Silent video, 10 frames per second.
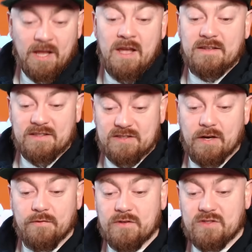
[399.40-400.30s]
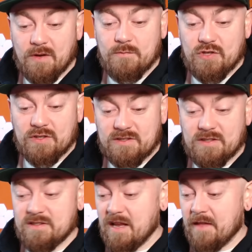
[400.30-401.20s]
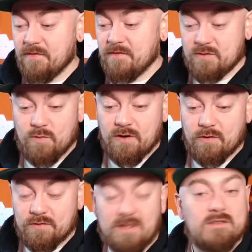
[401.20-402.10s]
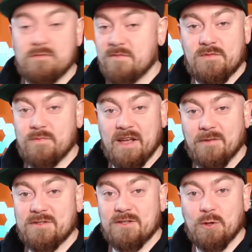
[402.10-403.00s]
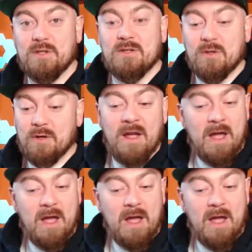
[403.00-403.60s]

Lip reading: deserve some justice in this world. And they absolutely do.